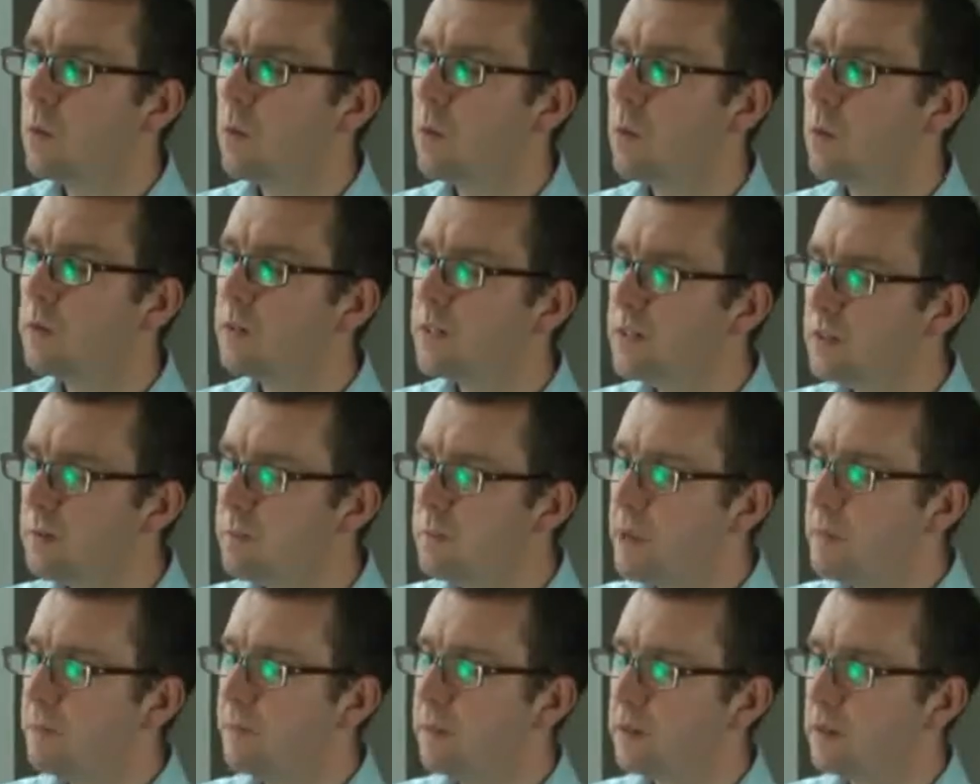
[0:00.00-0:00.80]
What did the
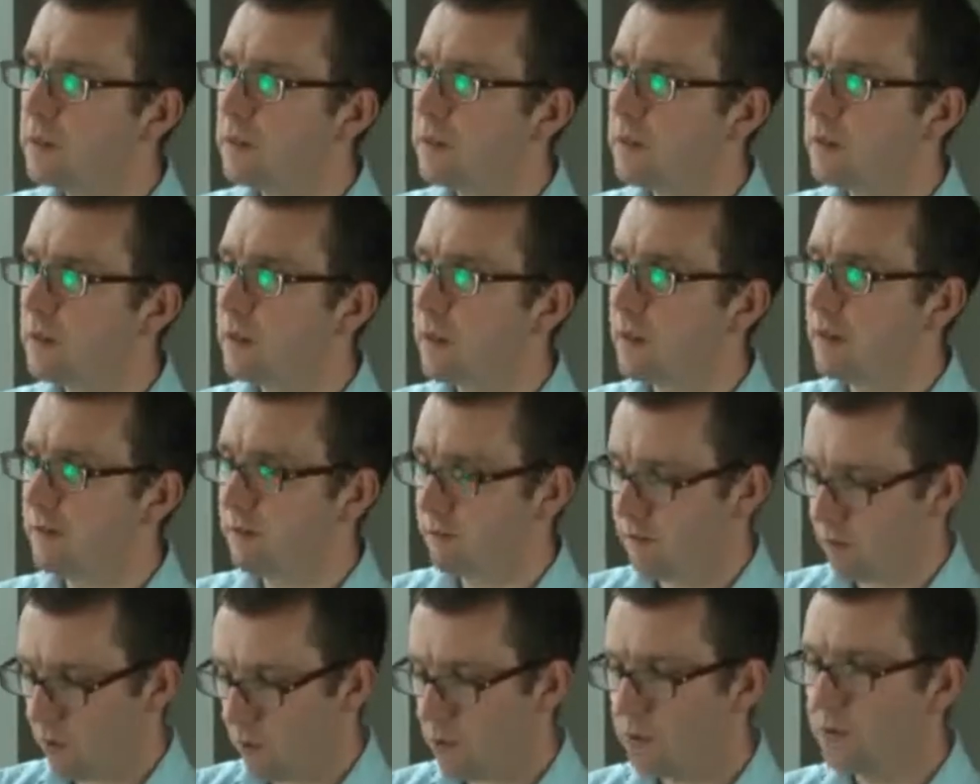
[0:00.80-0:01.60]
people
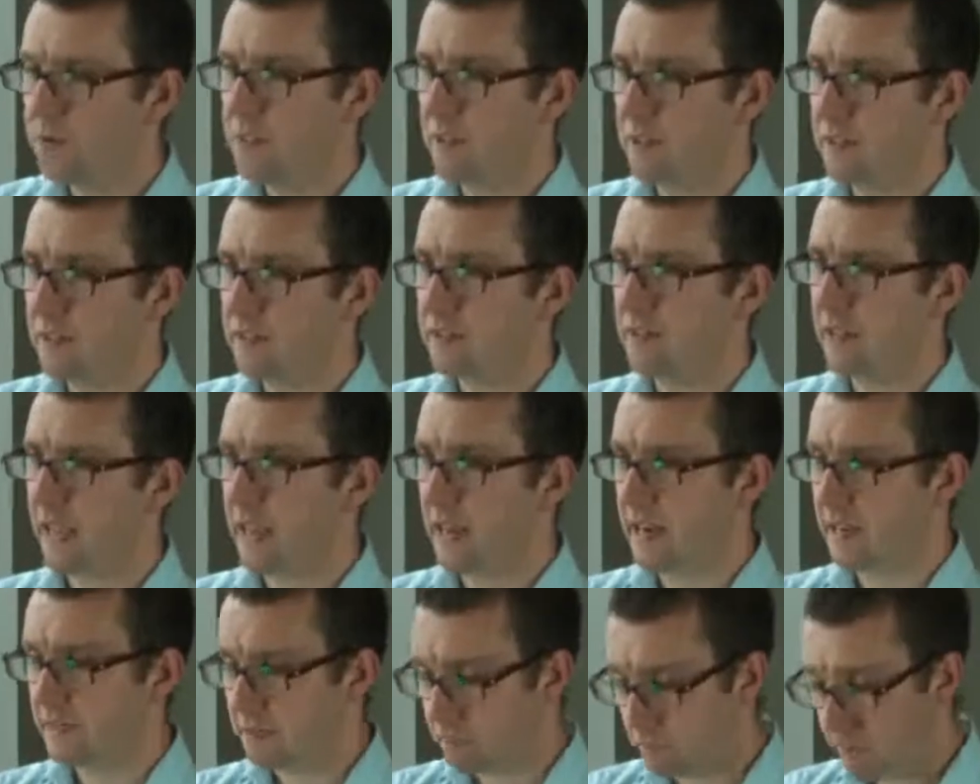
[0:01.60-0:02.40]
involved in this
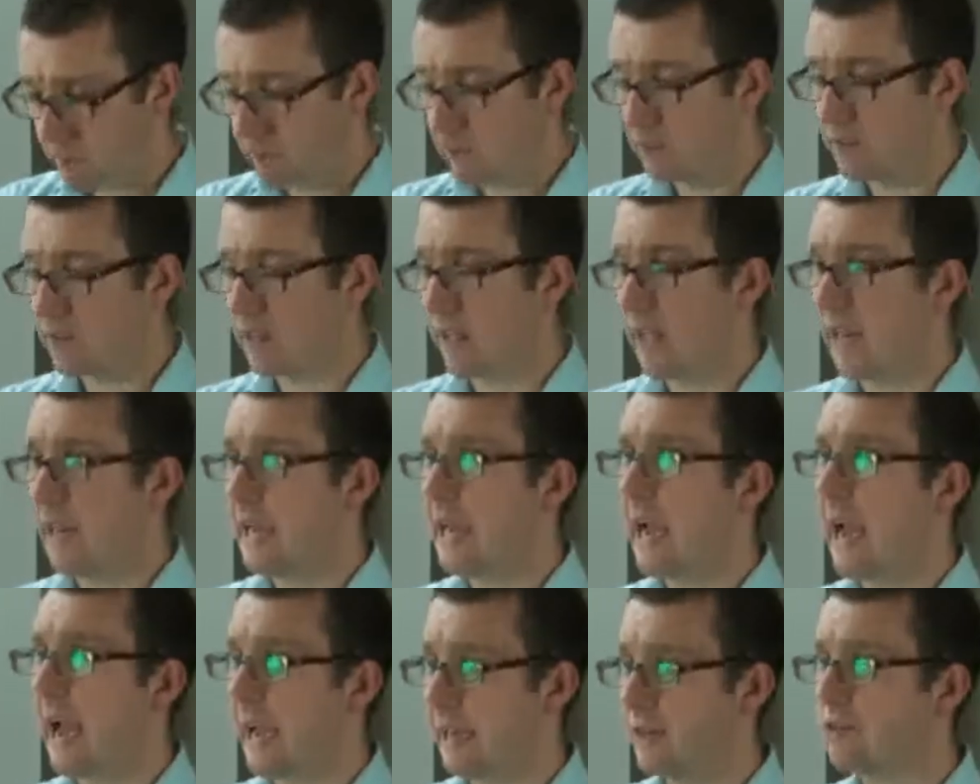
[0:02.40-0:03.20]
case, Bilski,
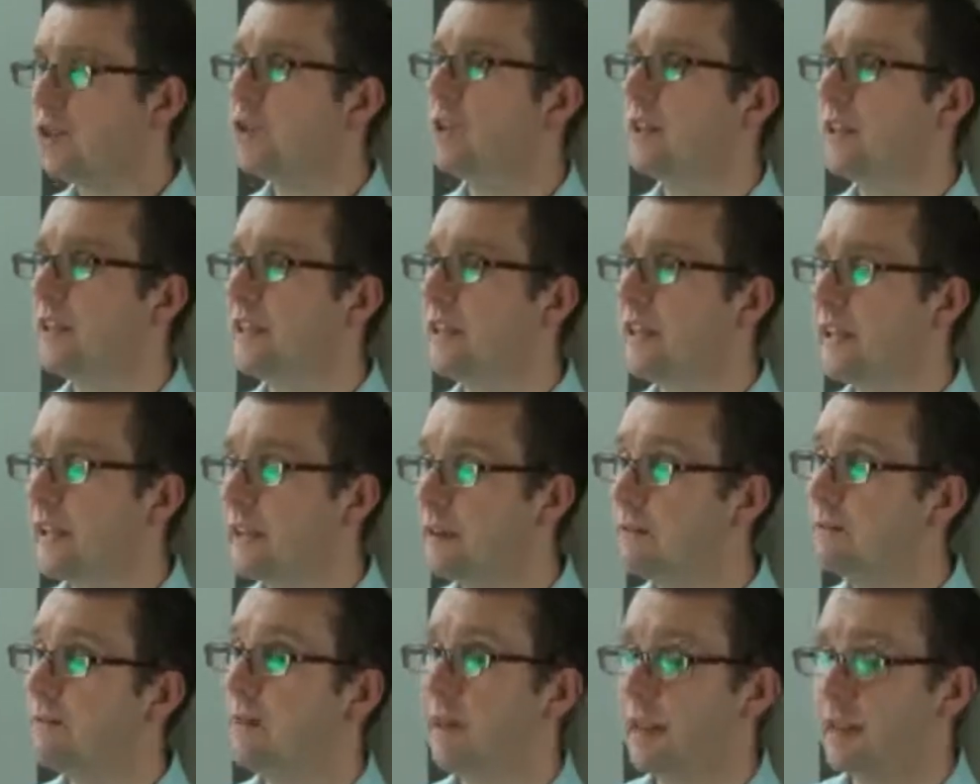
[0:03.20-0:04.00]
actually
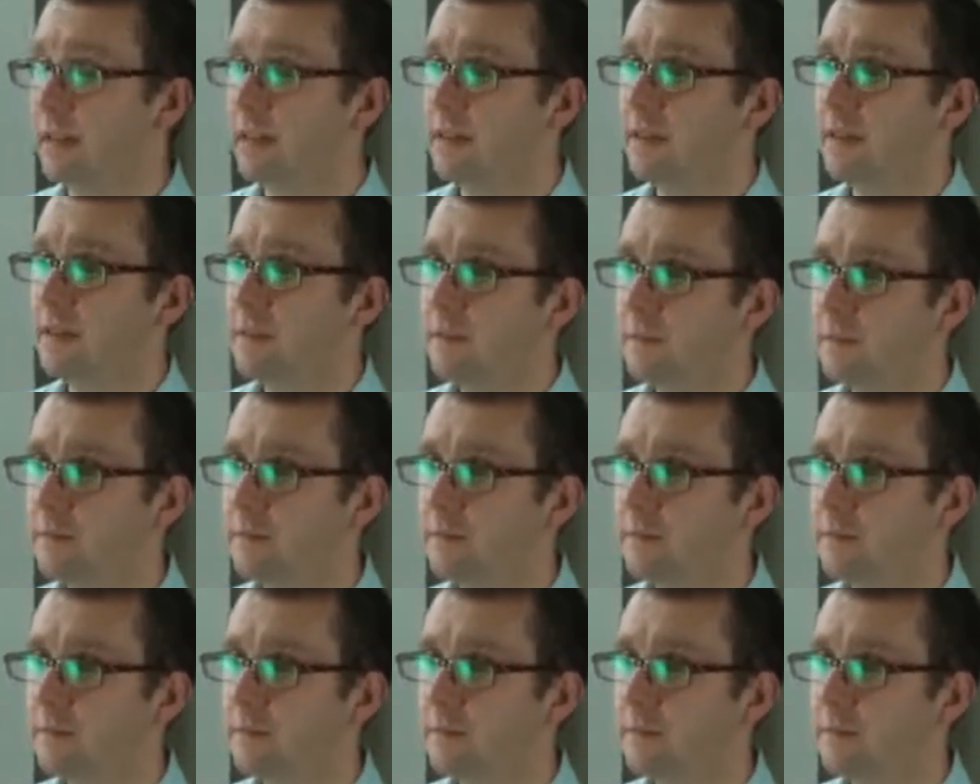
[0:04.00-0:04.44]
invent?